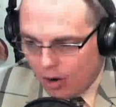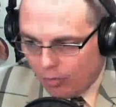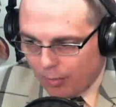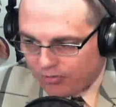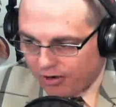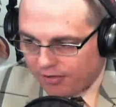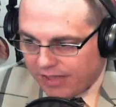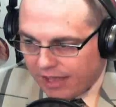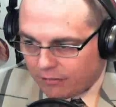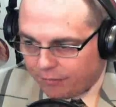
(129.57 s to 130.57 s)
Representative
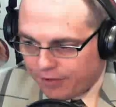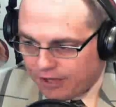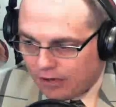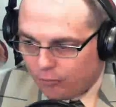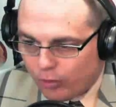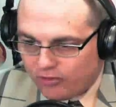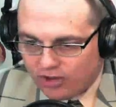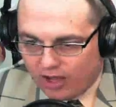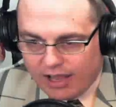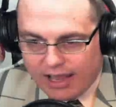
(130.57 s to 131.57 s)
Gail Finney of
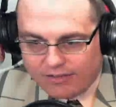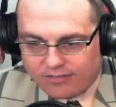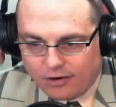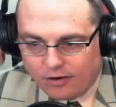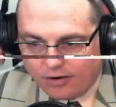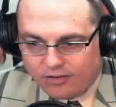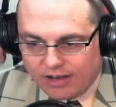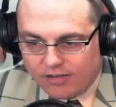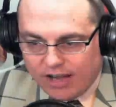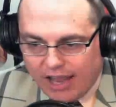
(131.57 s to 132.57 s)
Wichita and Senator
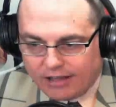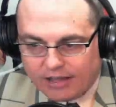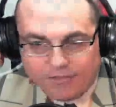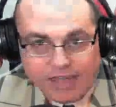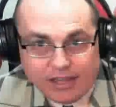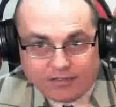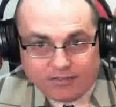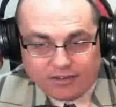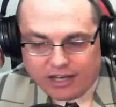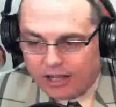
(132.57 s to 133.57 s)
David Haley of Kansas
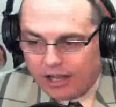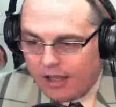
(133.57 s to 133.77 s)
City